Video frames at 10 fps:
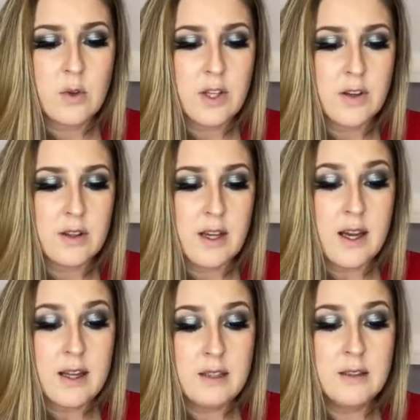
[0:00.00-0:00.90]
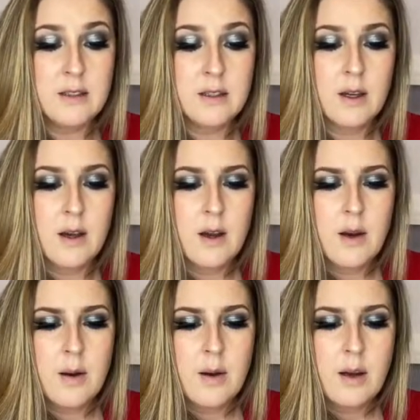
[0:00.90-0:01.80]
cure at the end.
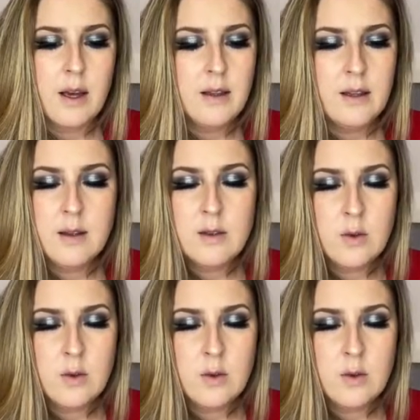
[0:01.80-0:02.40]
And then the dual